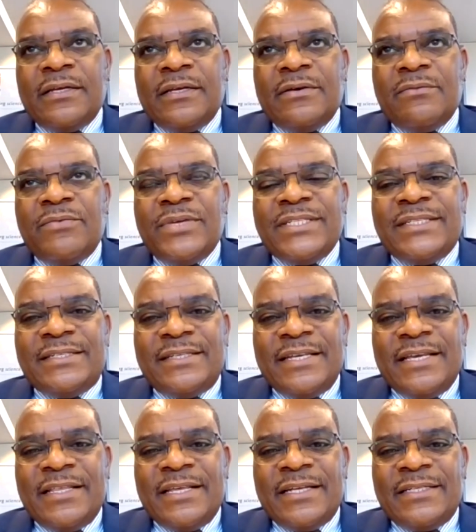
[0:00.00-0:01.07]
we
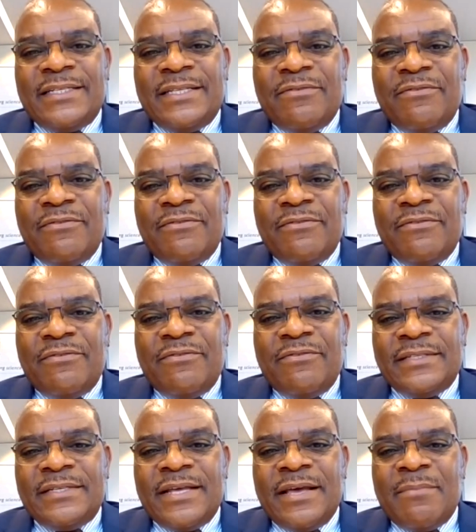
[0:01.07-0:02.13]
see that there
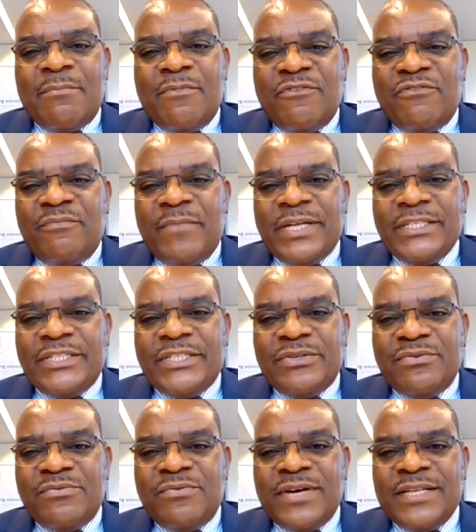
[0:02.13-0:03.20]
is a movement
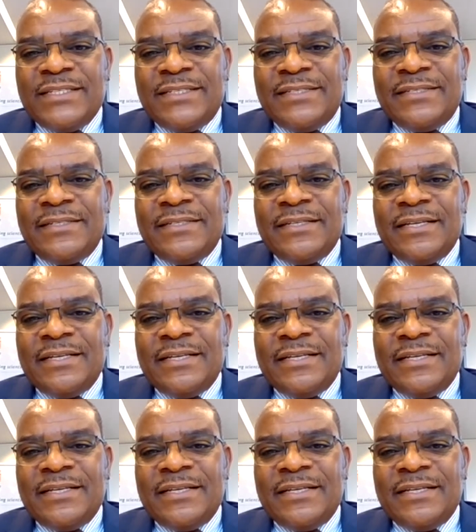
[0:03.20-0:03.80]
towards